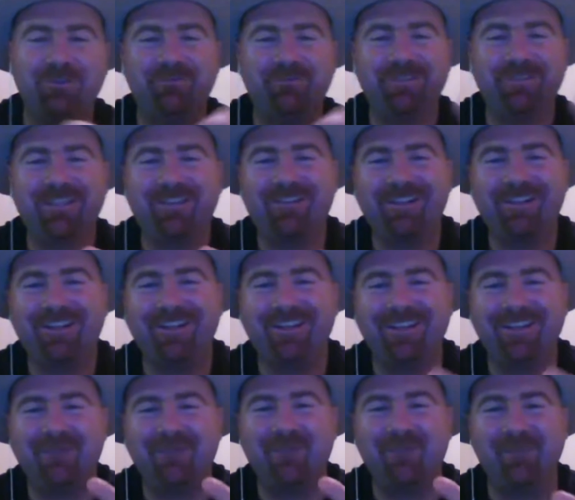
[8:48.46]
was that like
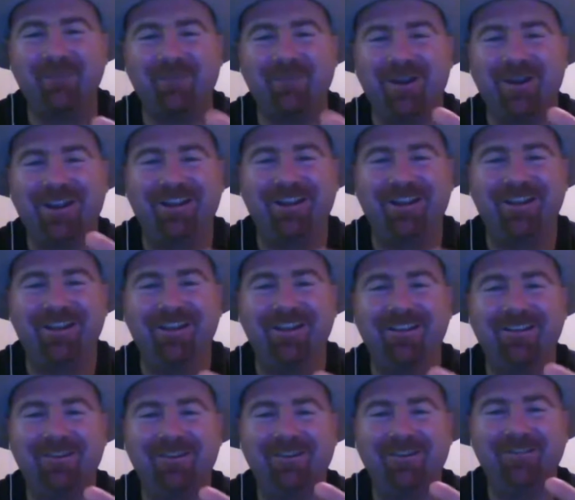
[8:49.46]
a network
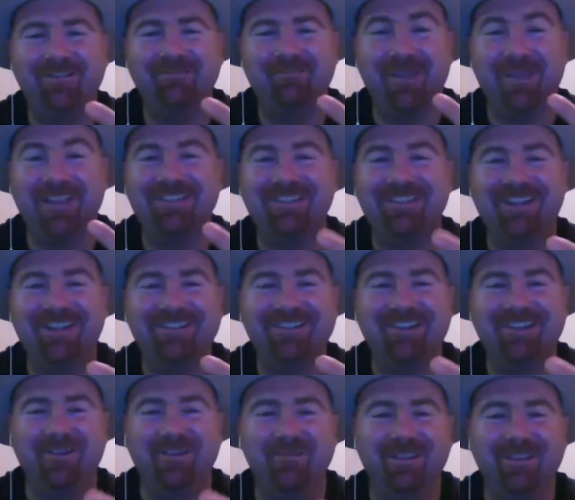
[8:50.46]
marketing
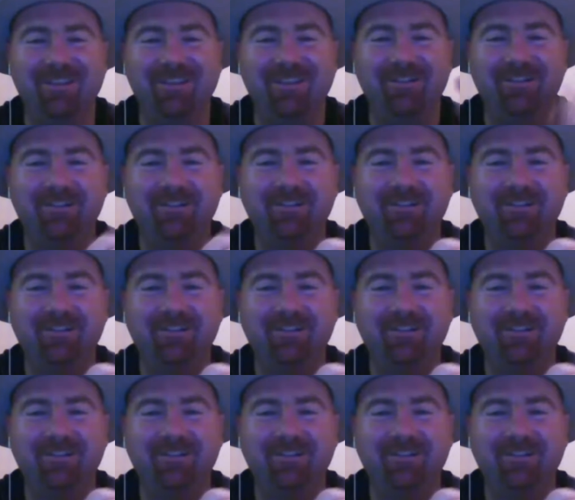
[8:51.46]
massage company?